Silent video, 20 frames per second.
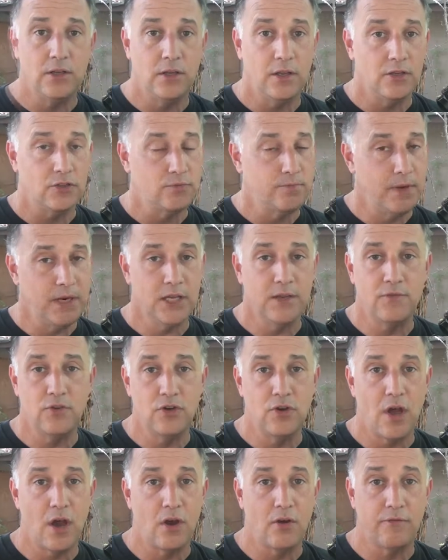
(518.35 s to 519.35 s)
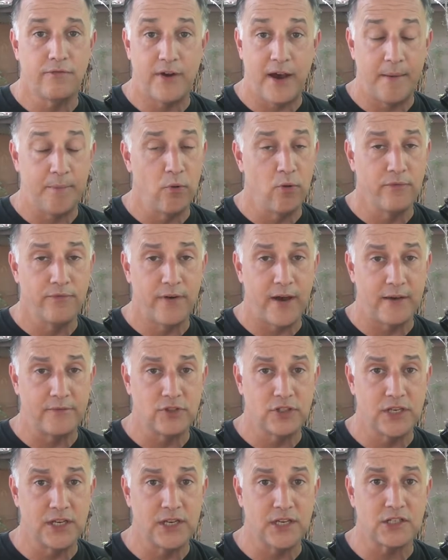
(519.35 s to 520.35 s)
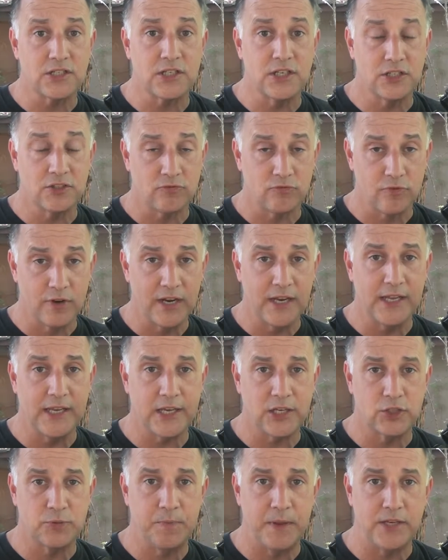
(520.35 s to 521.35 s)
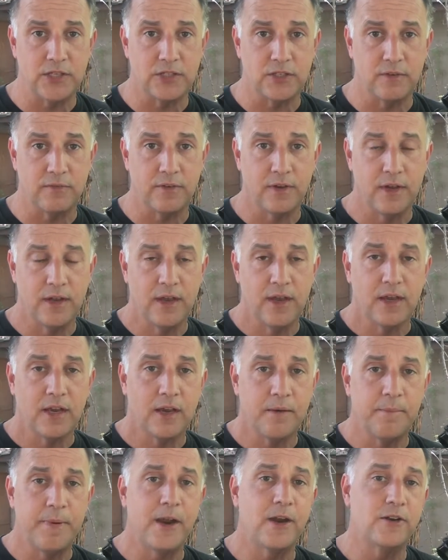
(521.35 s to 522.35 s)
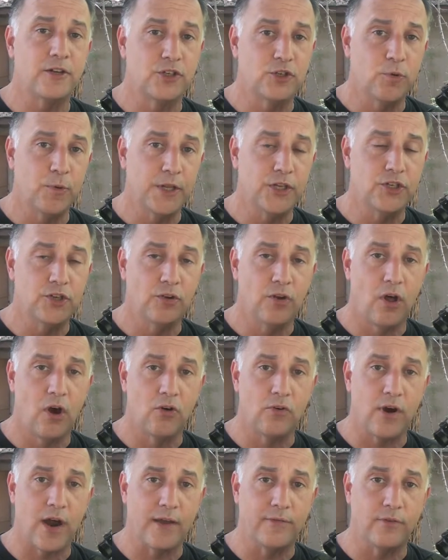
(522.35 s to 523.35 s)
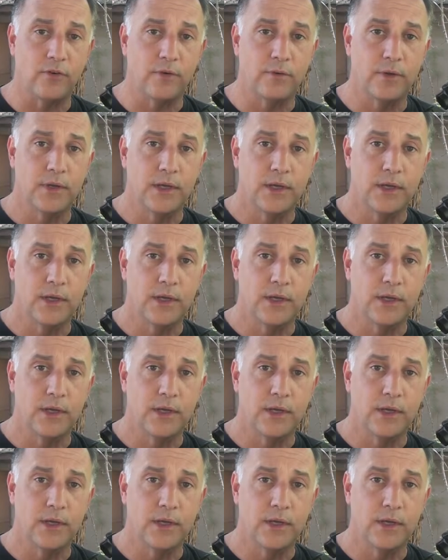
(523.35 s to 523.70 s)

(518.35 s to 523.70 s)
As many of you know, 5.56 is really expensive compared to .22 long rifle.